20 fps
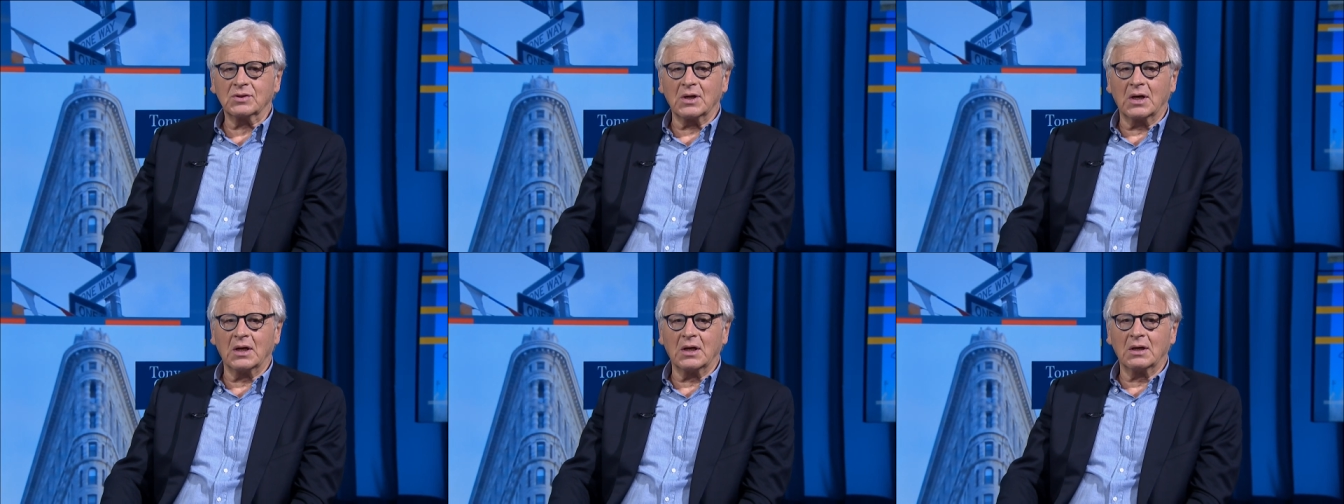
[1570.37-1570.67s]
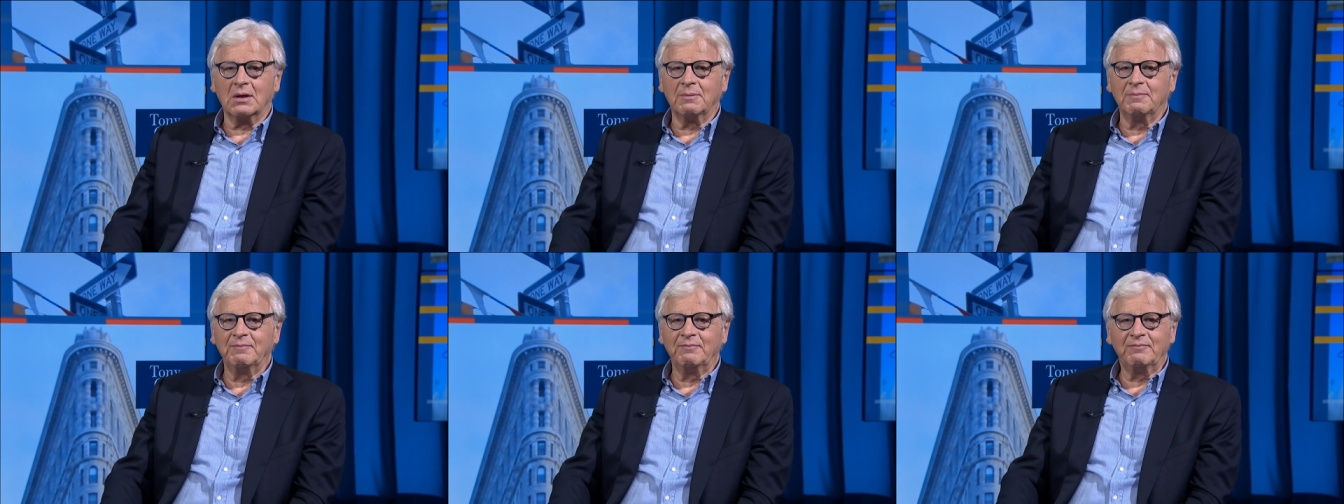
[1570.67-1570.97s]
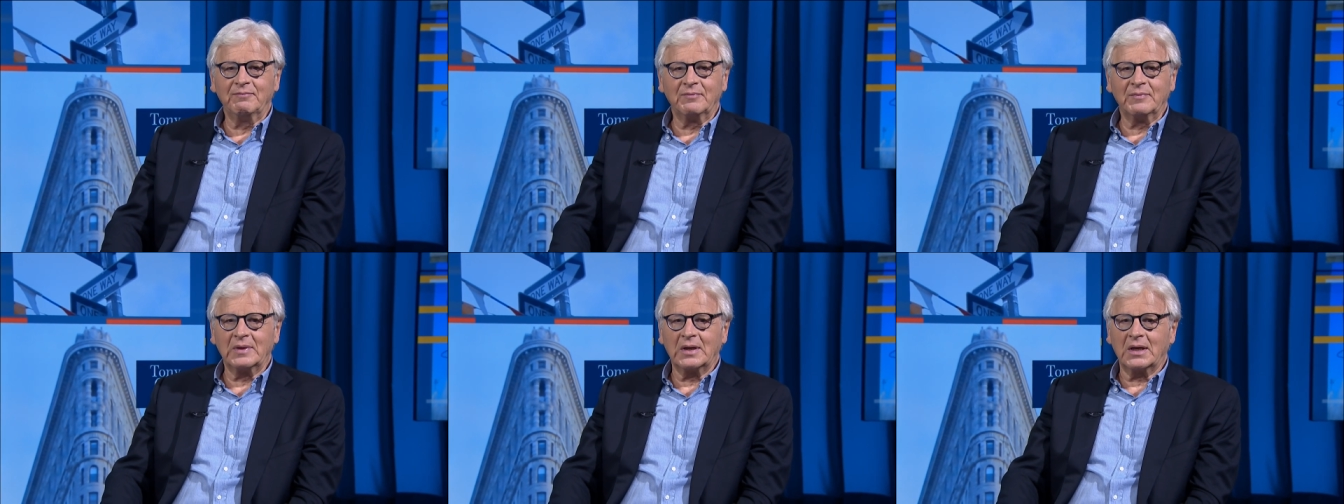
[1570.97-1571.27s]

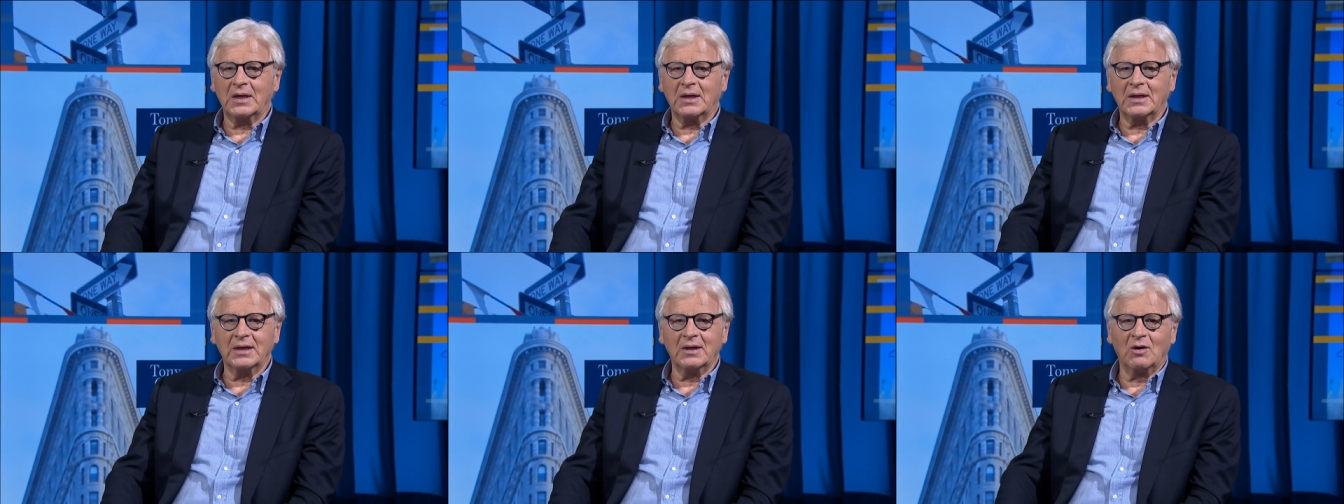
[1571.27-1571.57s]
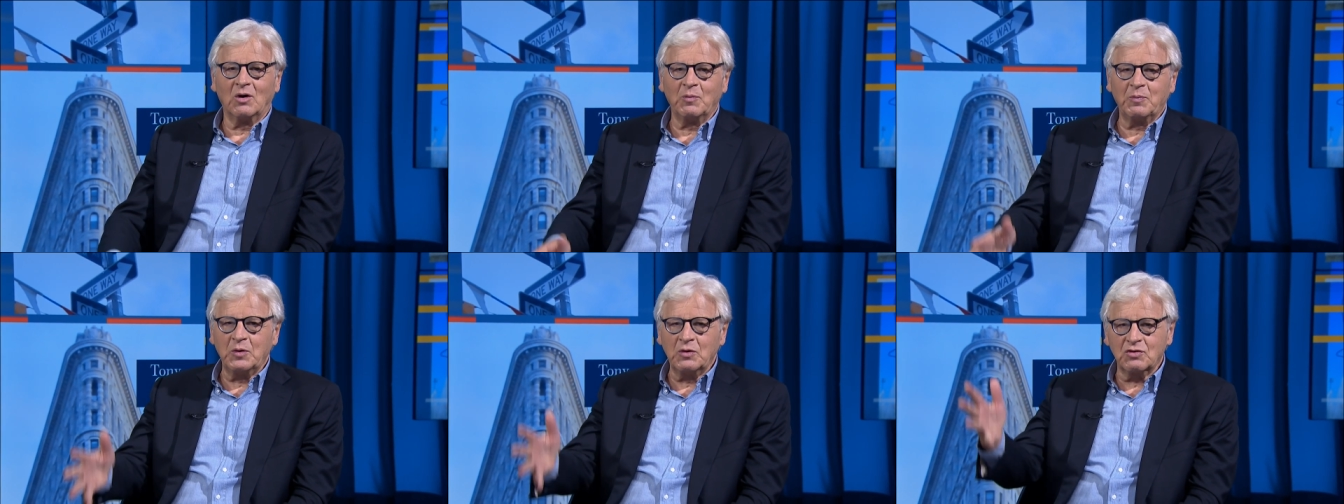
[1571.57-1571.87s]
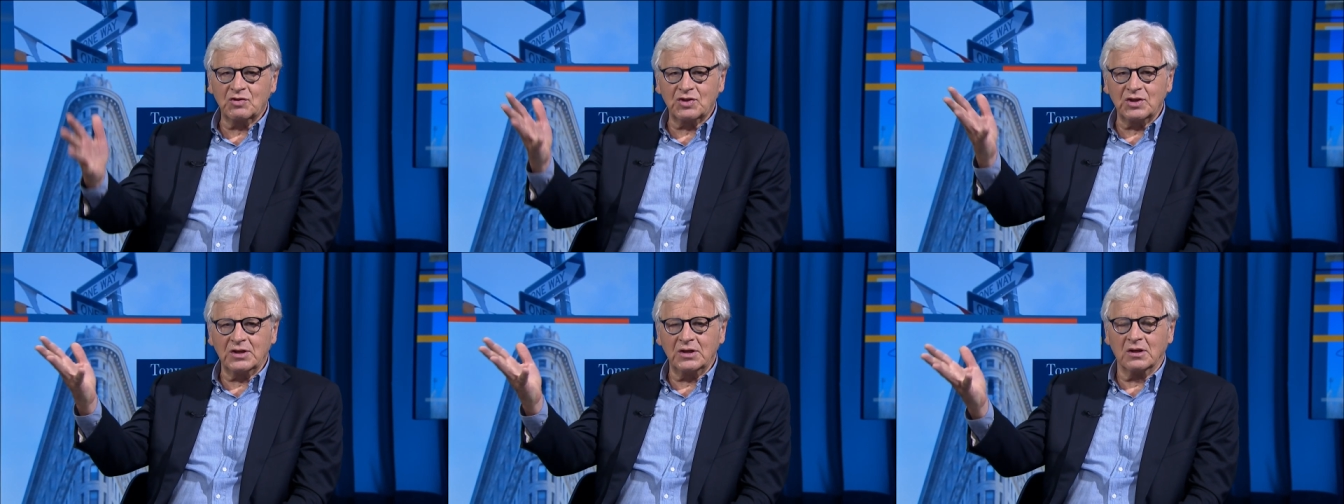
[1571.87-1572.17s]
I hope you
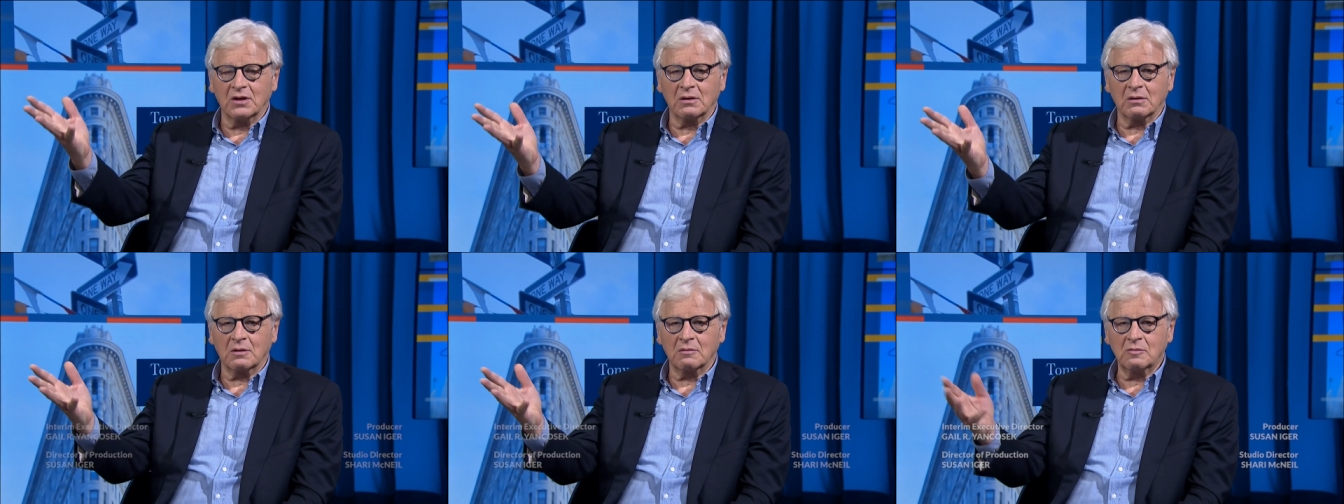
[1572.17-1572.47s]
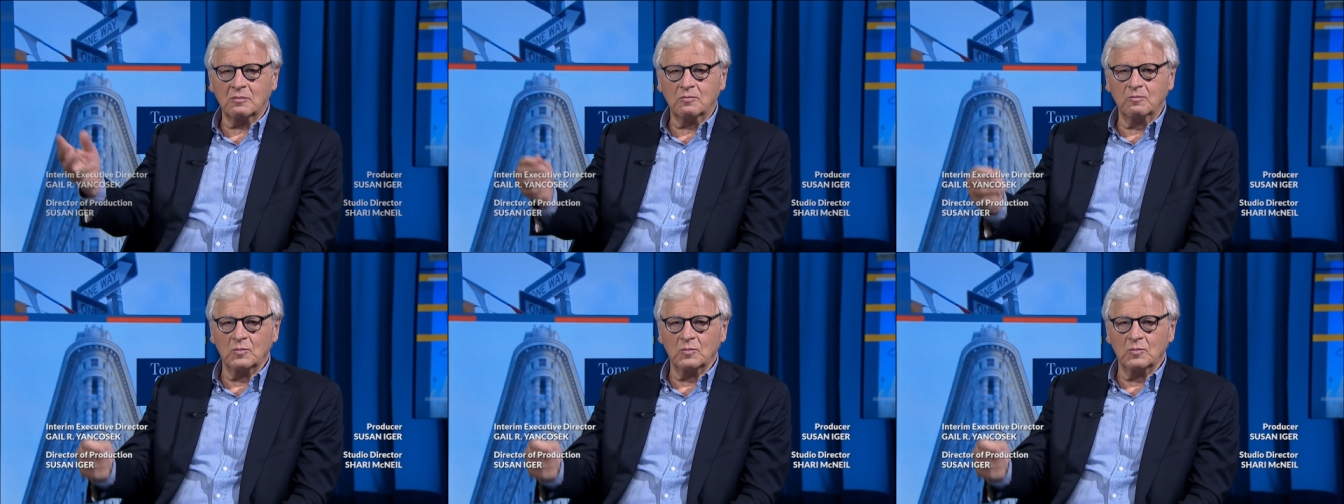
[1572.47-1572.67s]
see her